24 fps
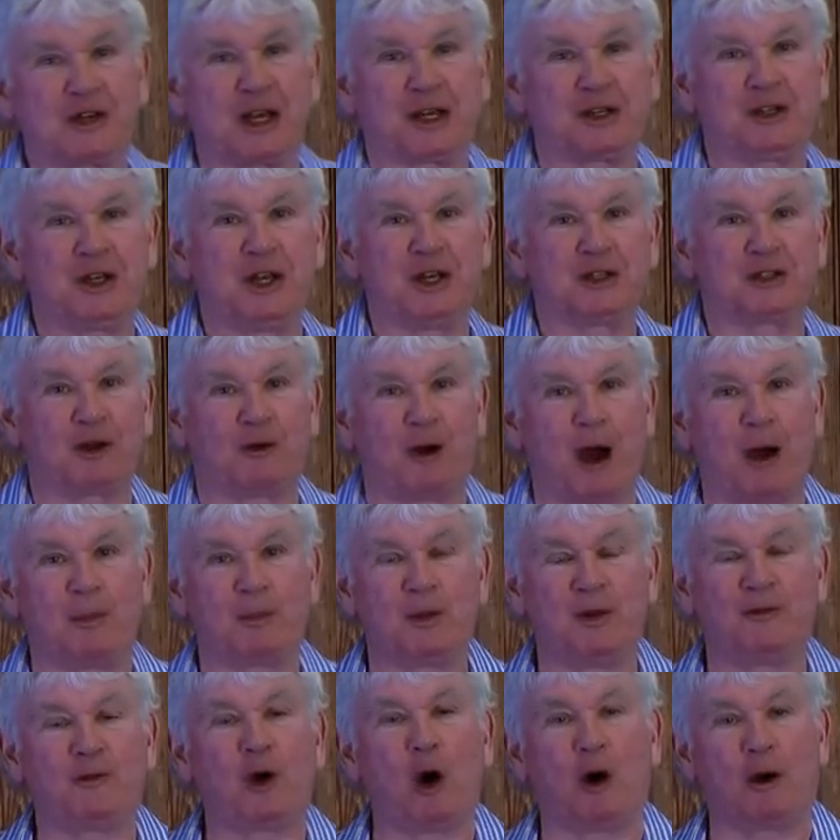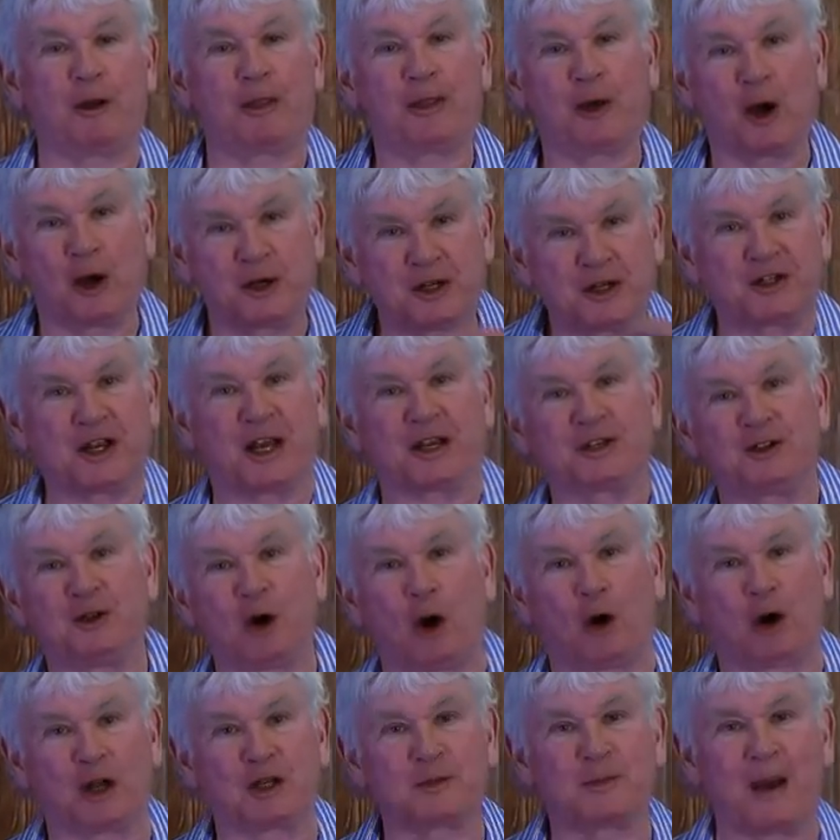or 6 years are up, you've got
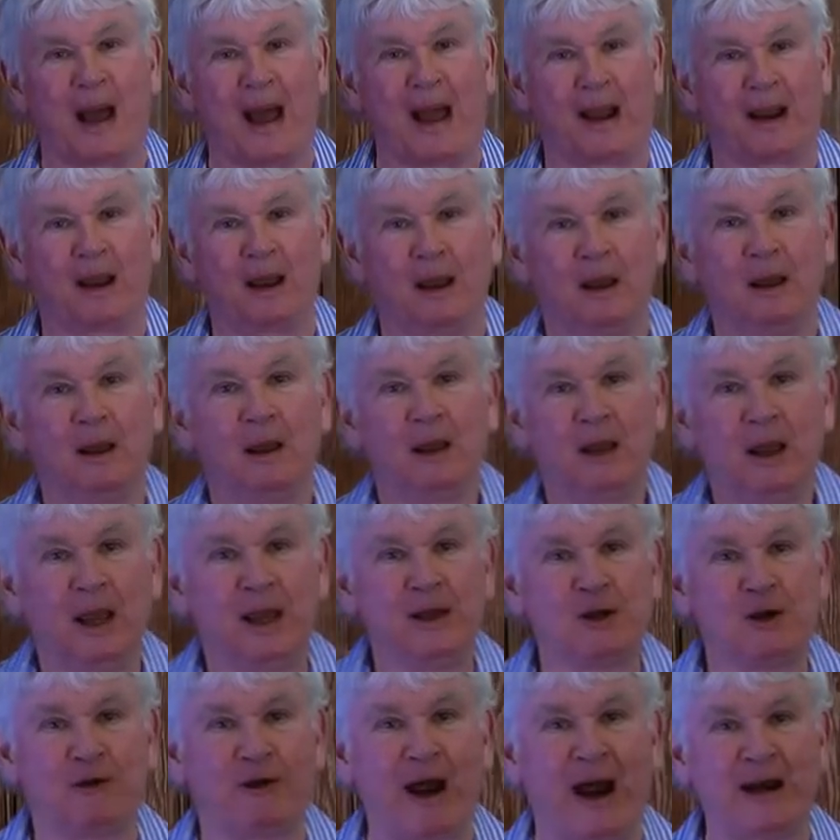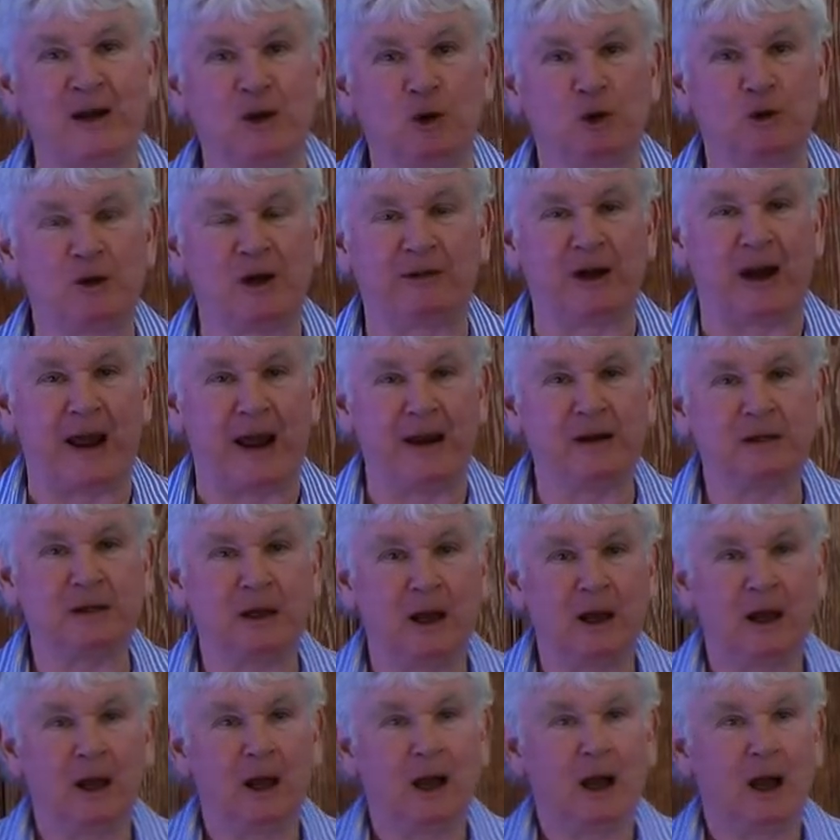$36 back in your annual dividend,
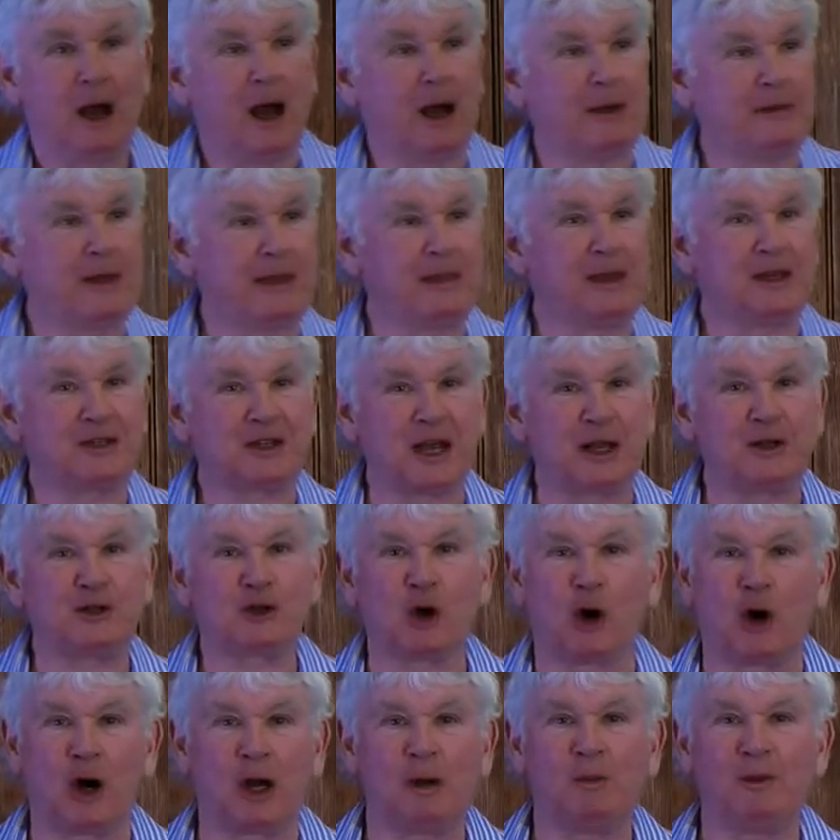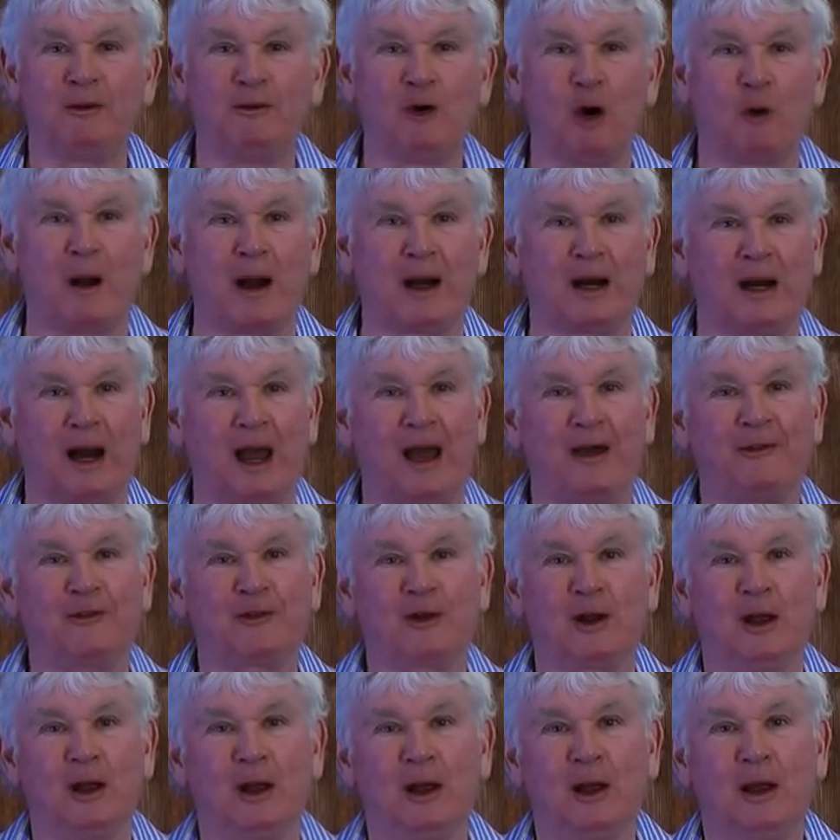and then they say, sorry, we've no money
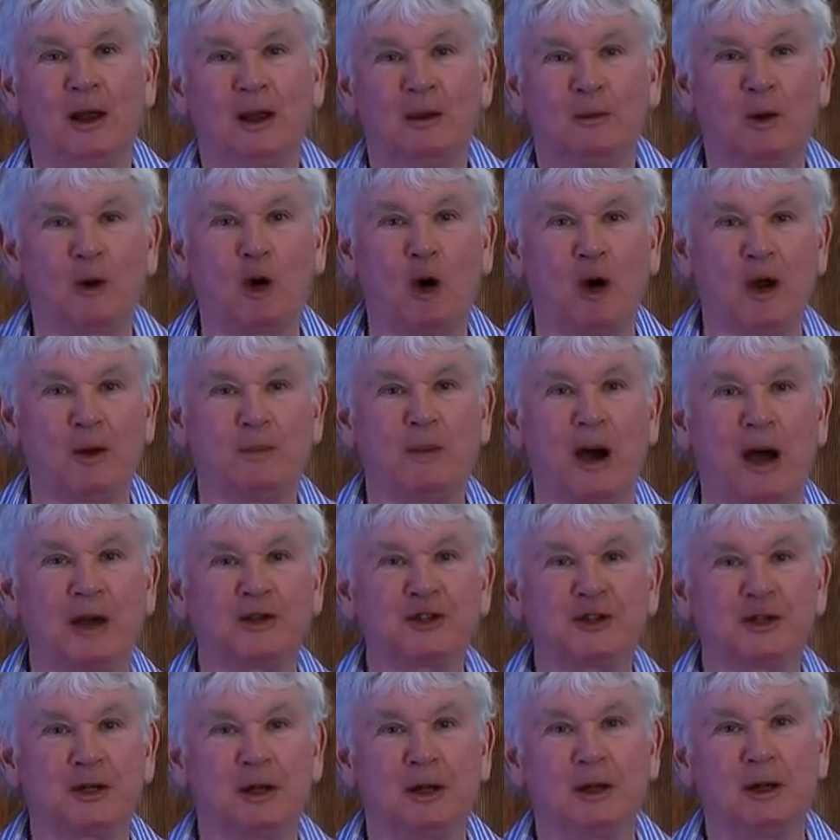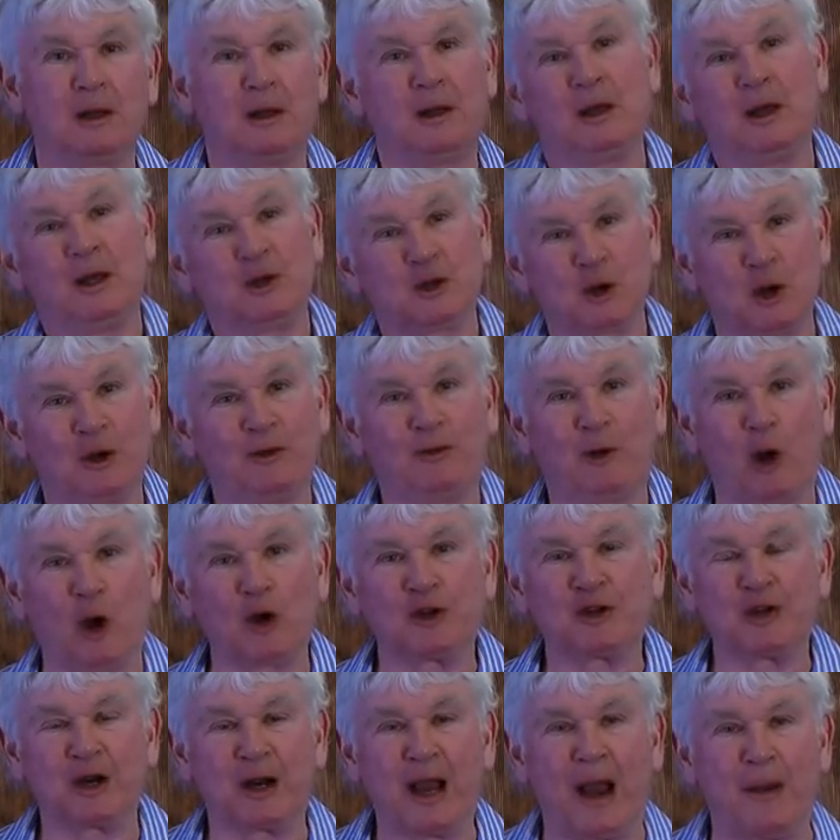left, we're going bust, so you've
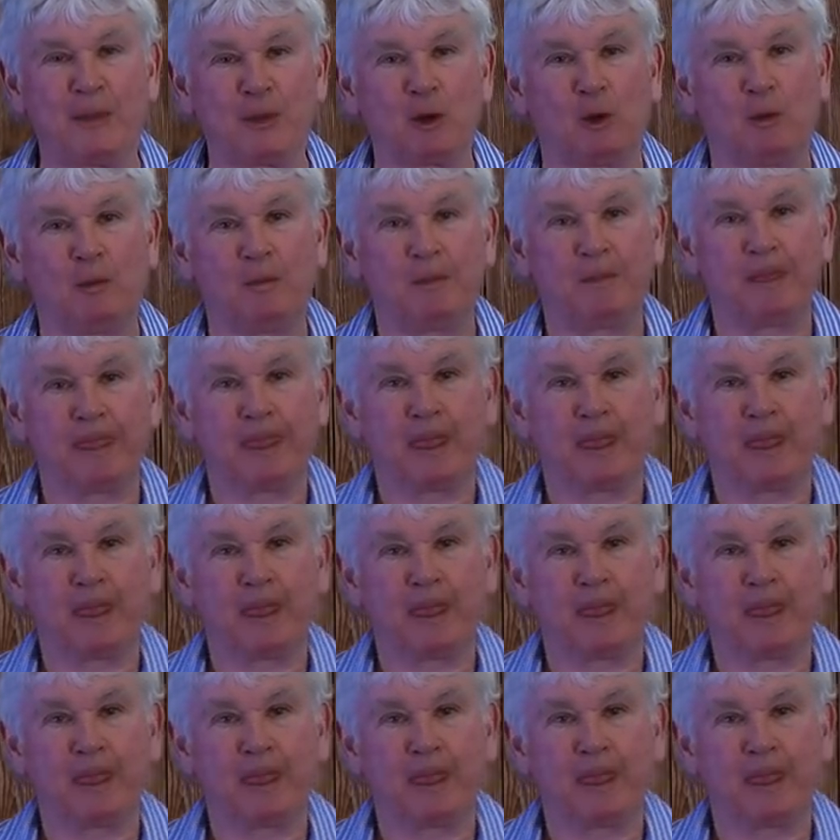lost your capital.